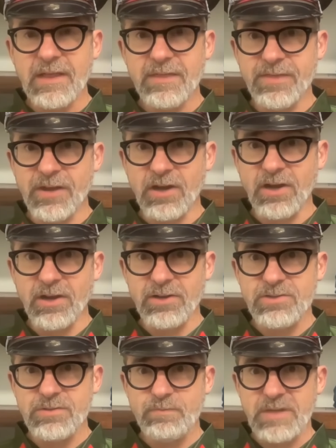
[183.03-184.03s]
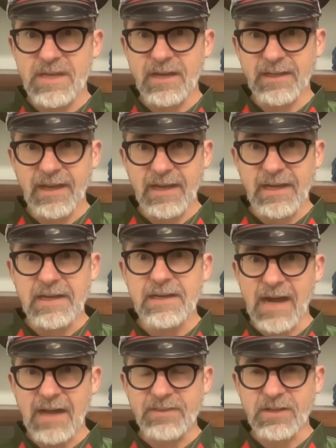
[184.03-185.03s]
the PLA
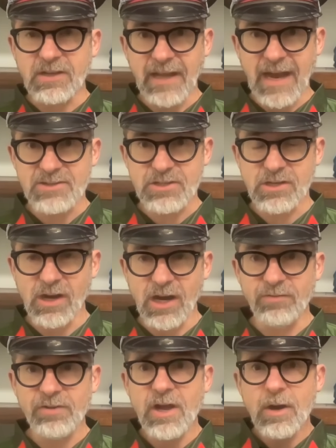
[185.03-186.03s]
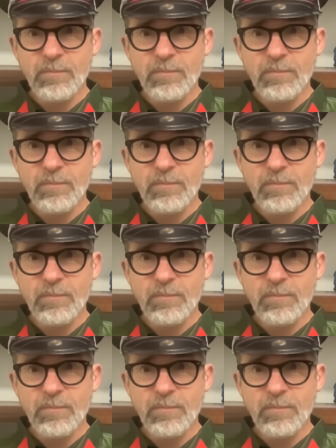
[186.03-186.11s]
got the Kalashnikov,